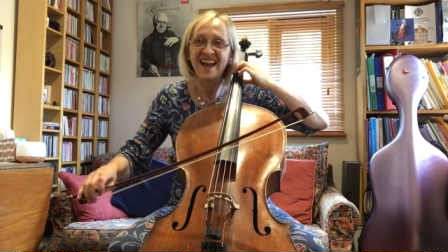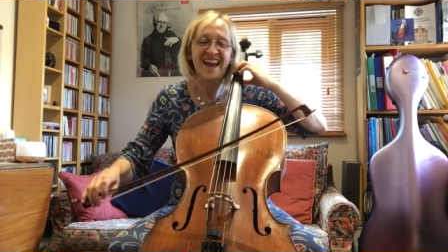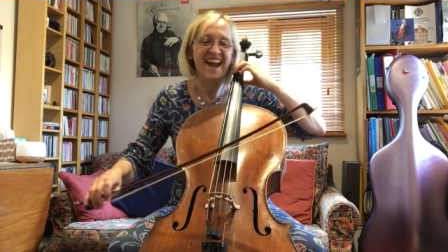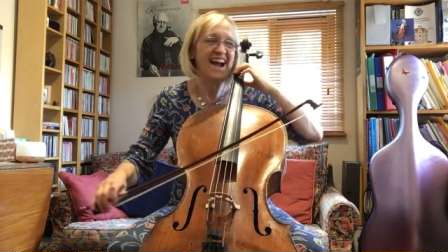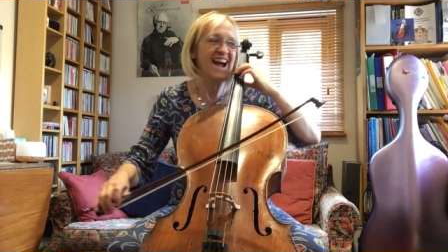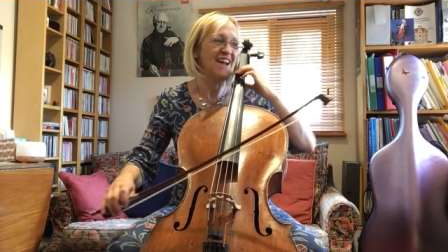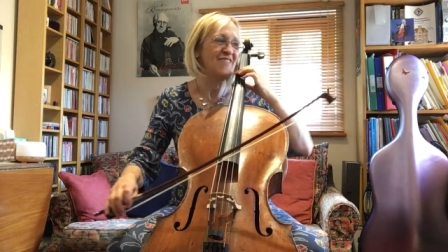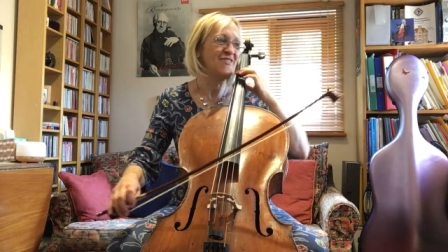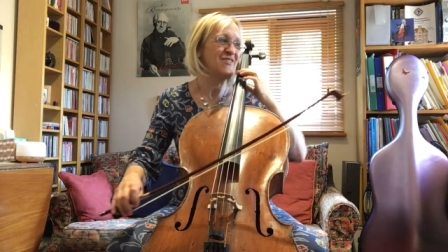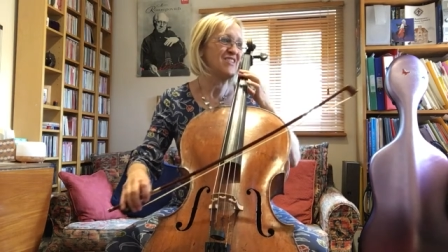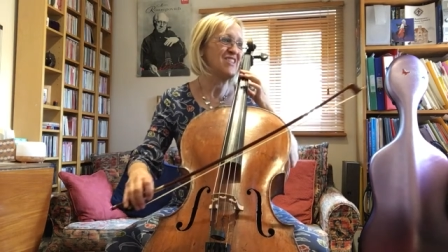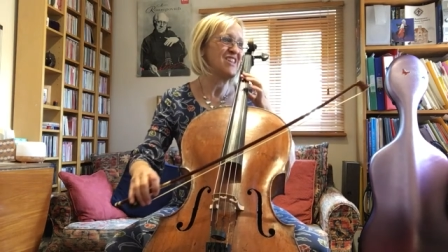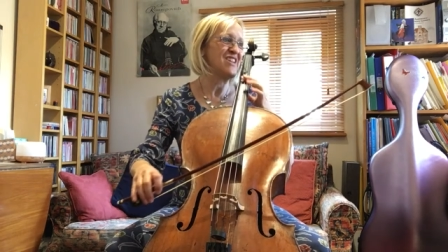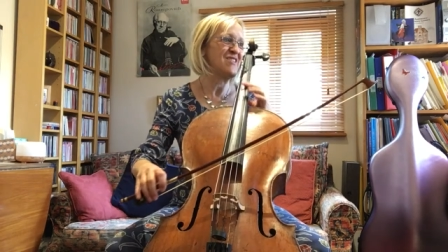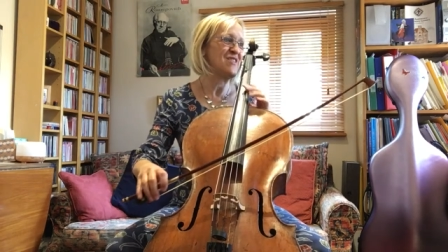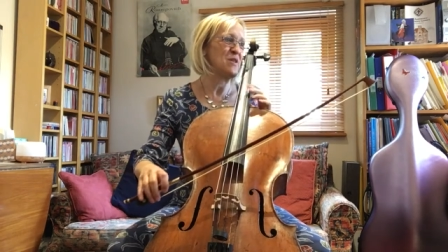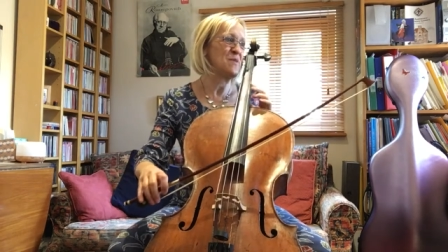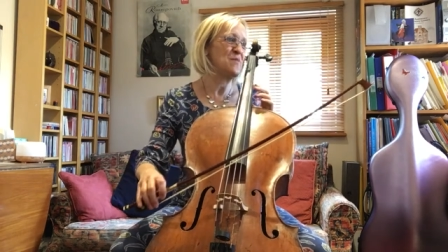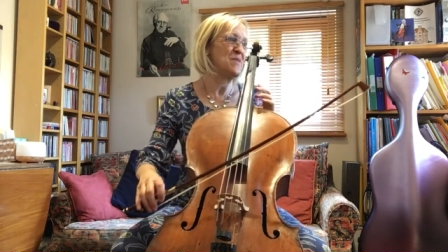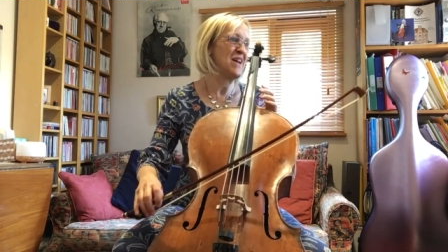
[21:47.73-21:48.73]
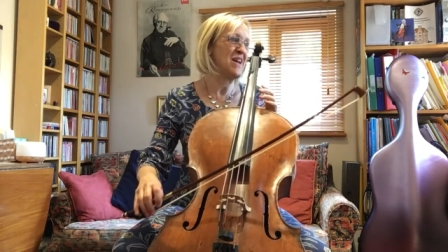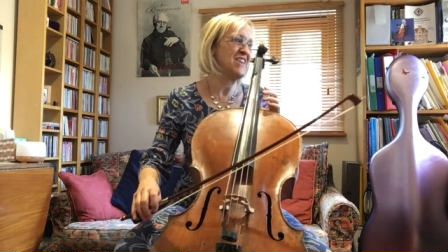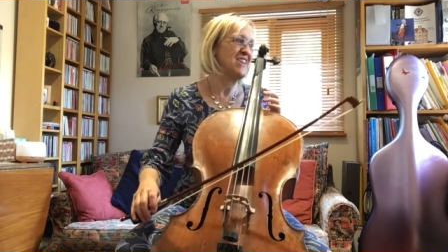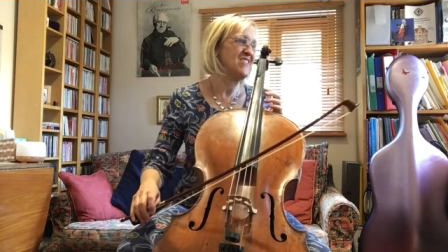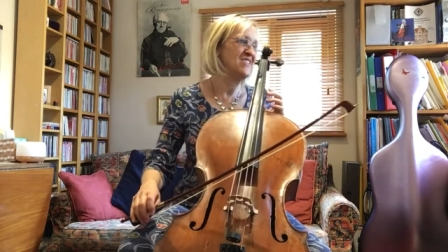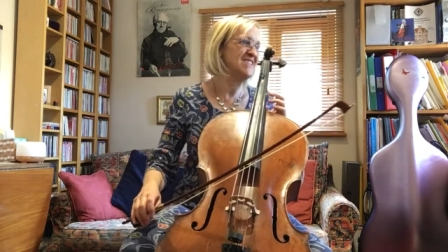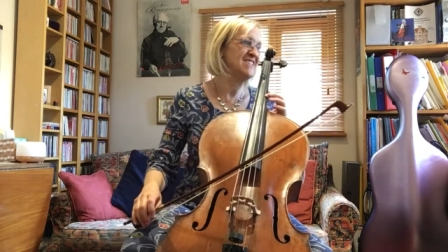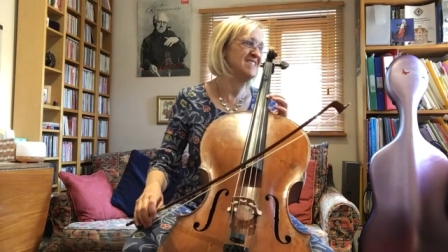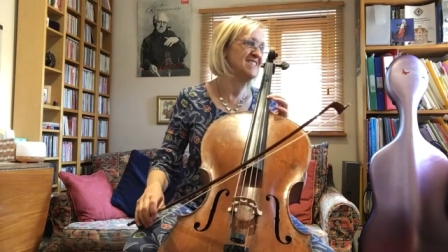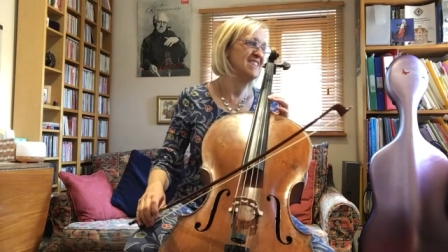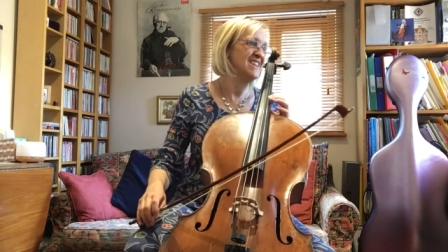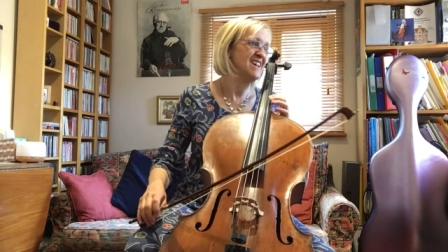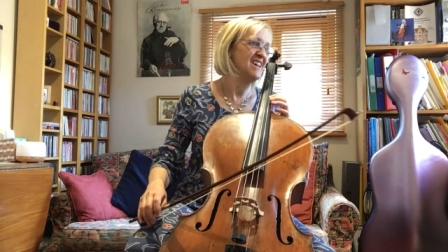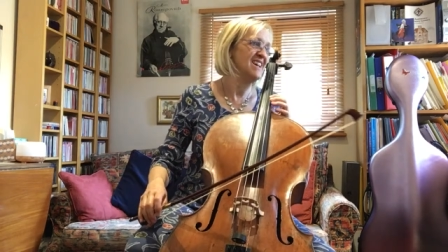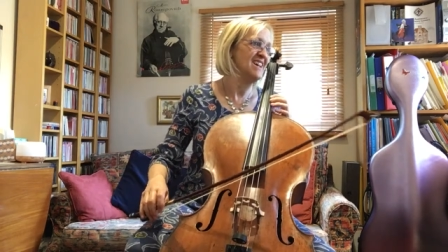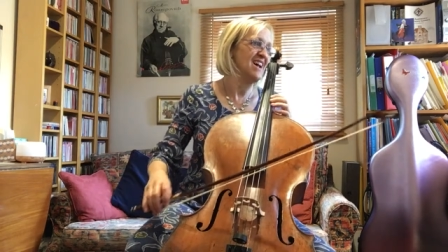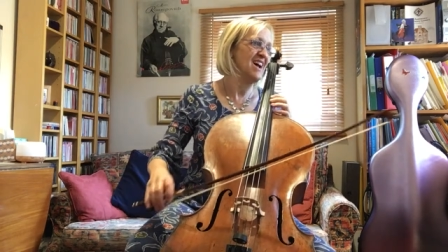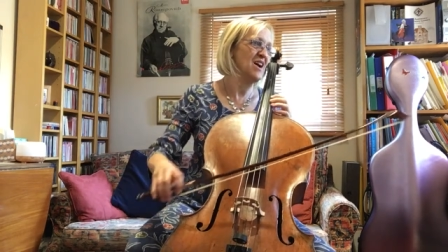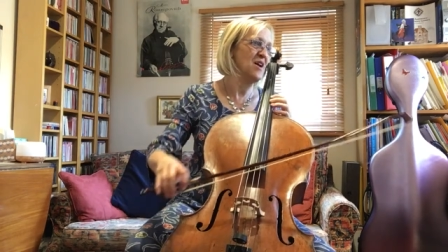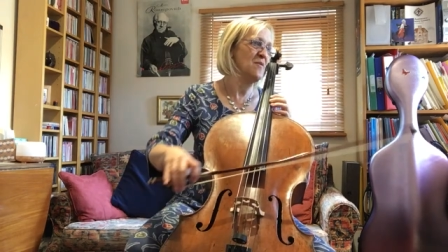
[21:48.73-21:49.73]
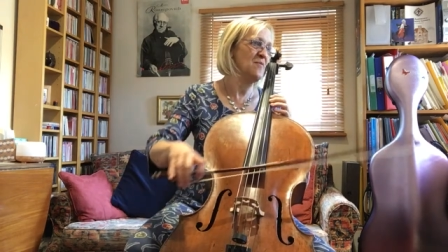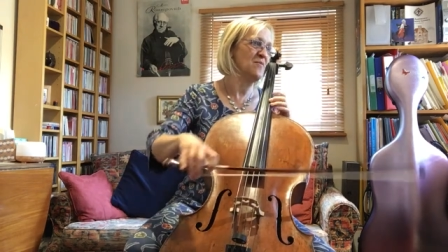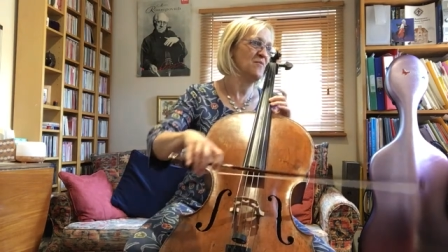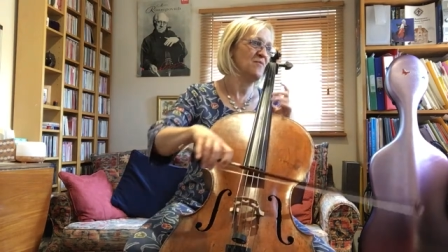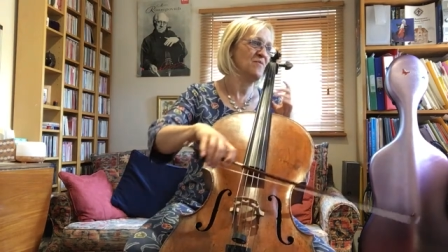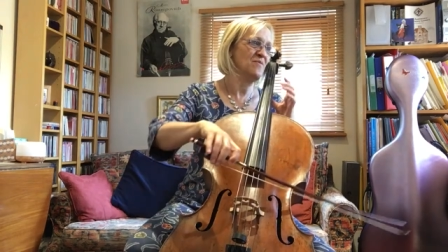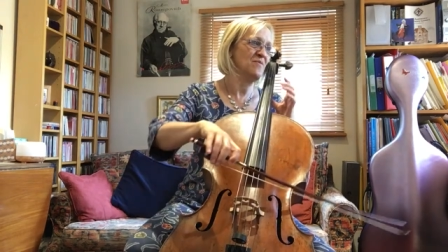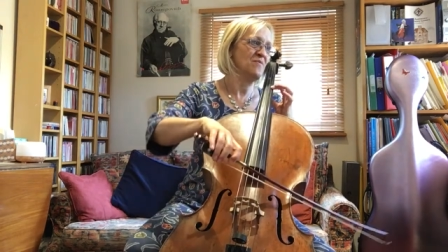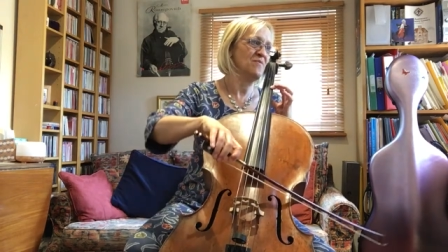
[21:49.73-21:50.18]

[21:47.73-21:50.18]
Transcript: and the piano is, you